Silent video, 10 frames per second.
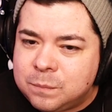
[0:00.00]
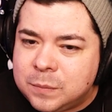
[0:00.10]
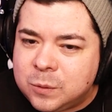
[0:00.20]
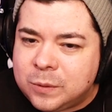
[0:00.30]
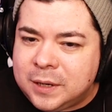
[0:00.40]

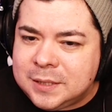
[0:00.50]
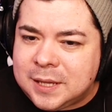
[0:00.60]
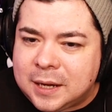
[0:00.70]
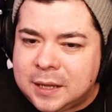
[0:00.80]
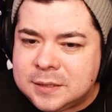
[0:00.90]
But where is
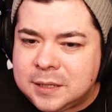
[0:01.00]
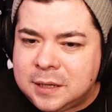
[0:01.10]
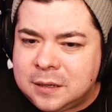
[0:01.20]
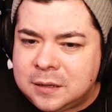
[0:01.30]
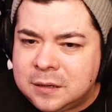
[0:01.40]
Eddie? Is
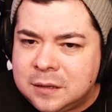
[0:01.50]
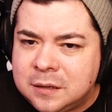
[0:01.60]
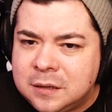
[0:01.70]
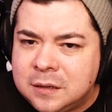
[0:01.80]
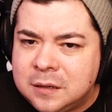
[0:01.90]
he...
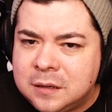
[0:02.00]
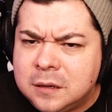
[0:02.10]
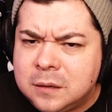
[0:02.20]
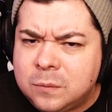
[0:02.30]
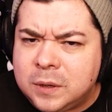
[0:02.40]

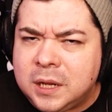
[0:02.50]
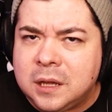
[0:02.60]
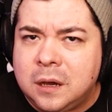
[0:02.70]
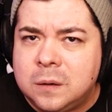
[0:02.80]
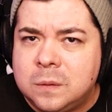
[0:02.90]
where'd he
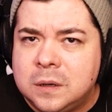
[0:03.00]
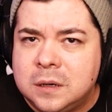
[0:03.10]
go?